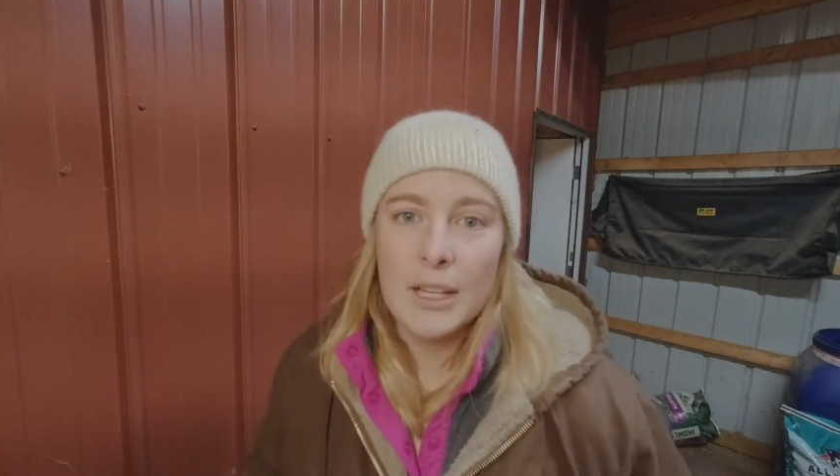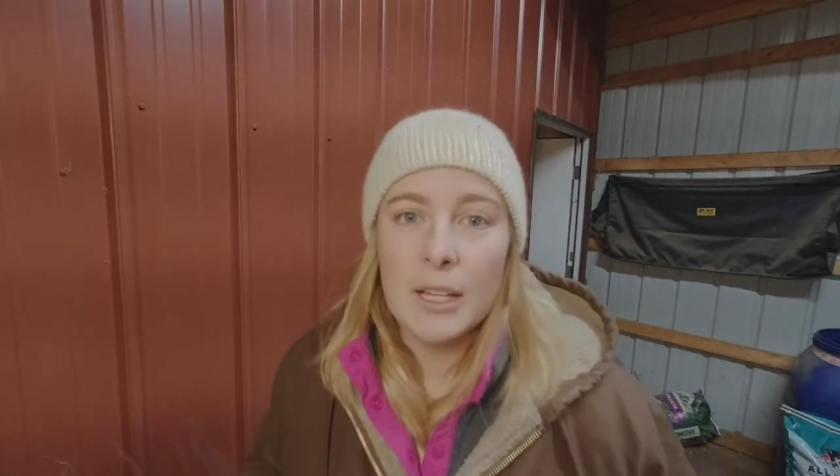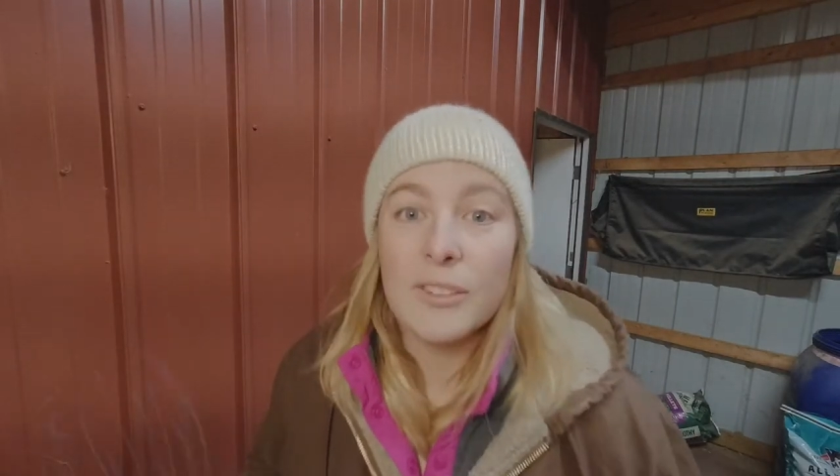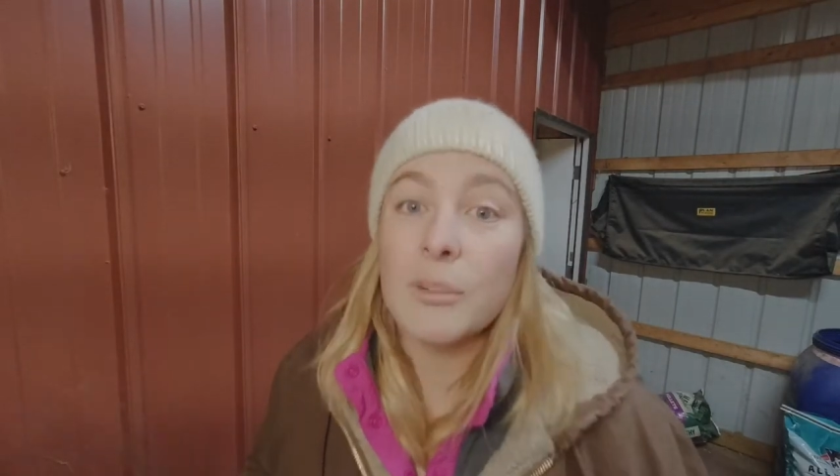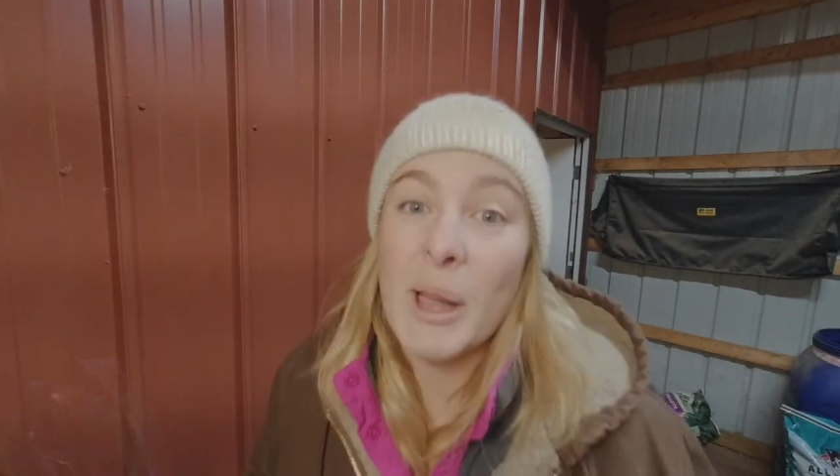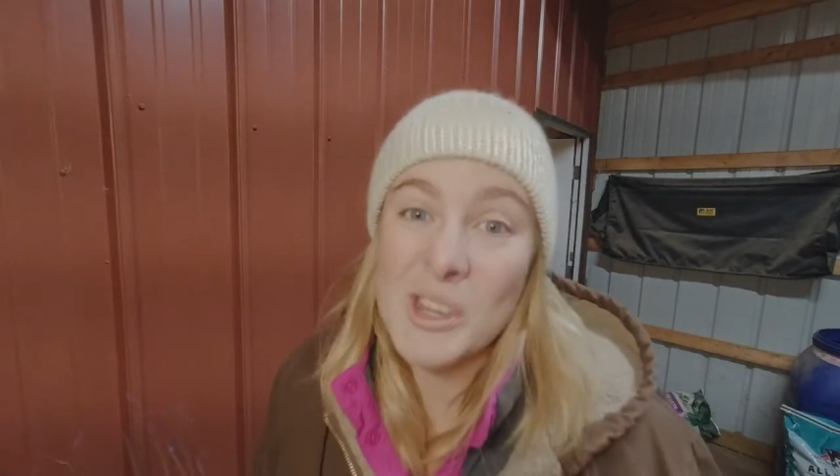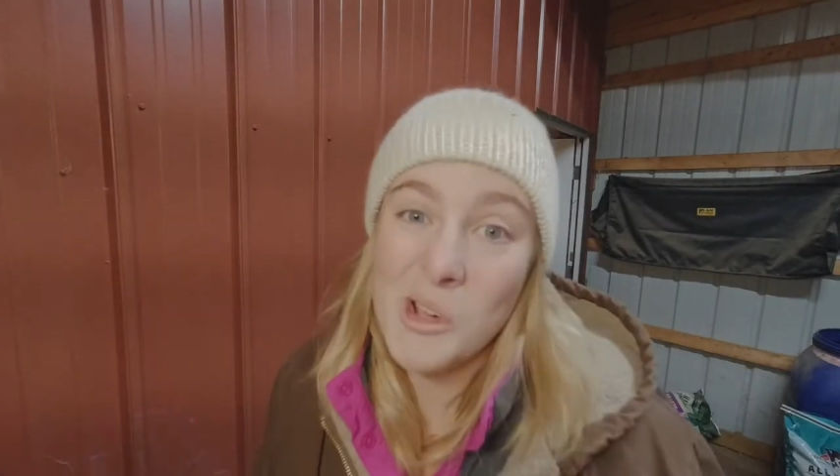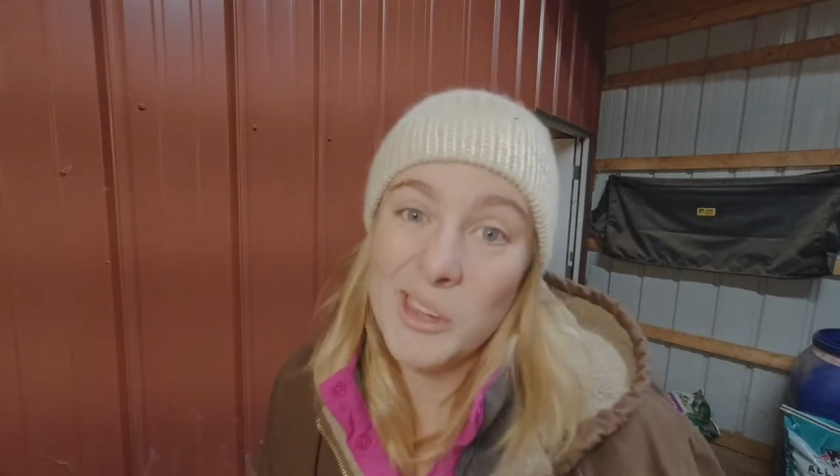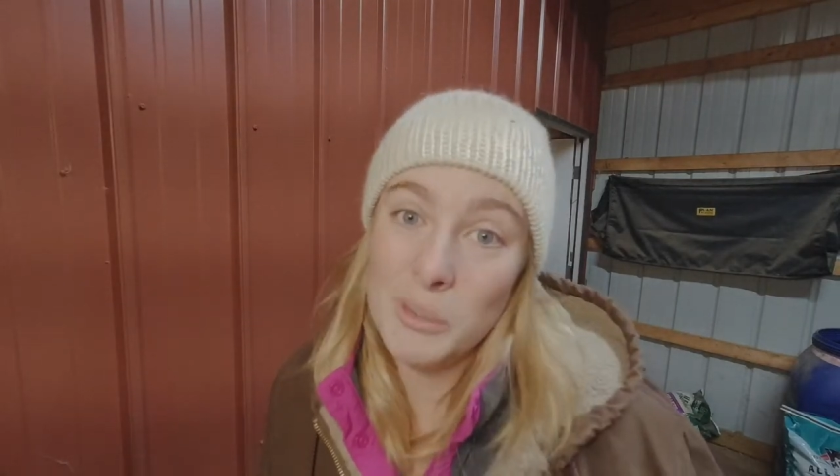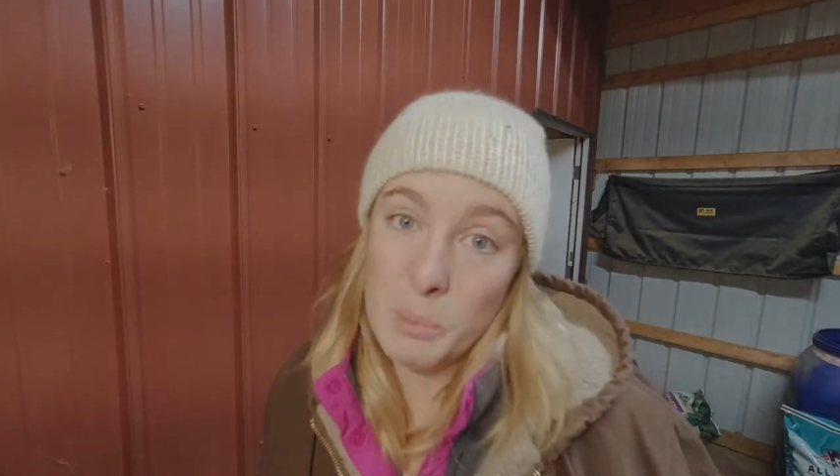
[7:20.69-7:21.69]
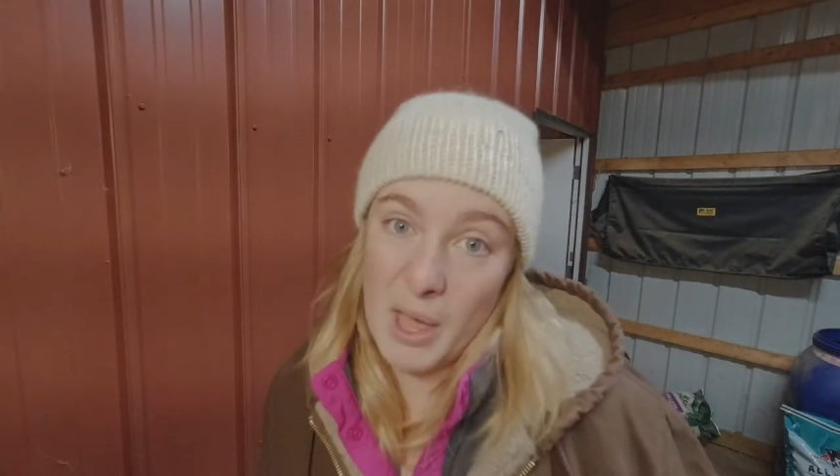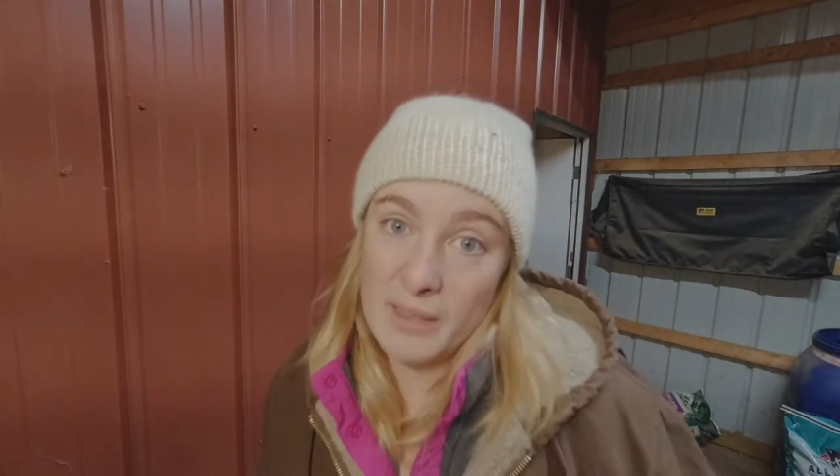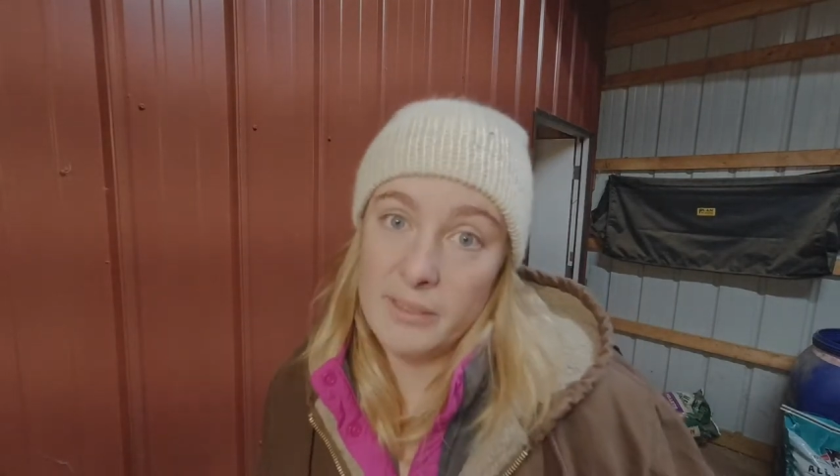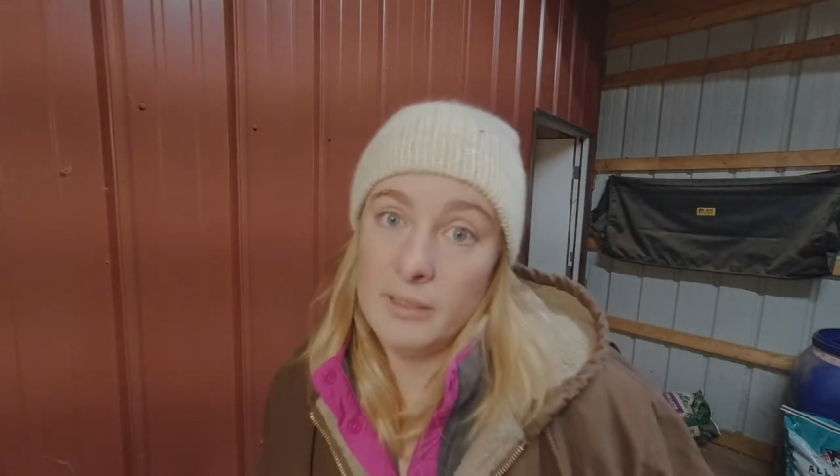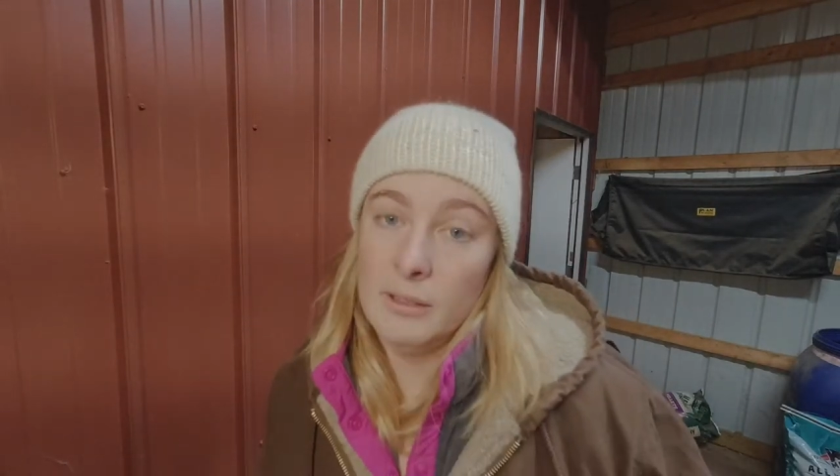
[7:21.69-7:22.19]
It's for my donkey's
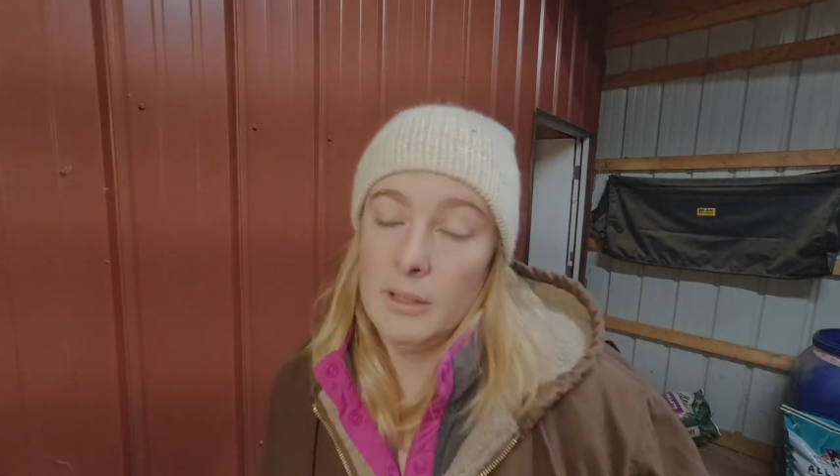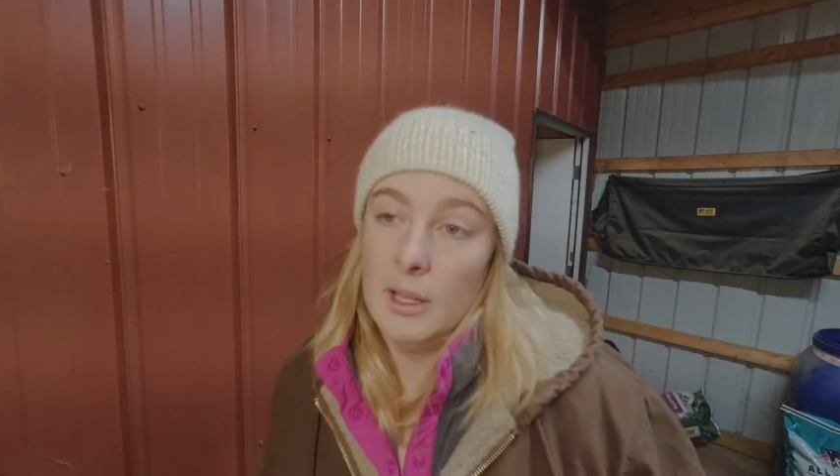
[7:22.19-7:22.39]
butts.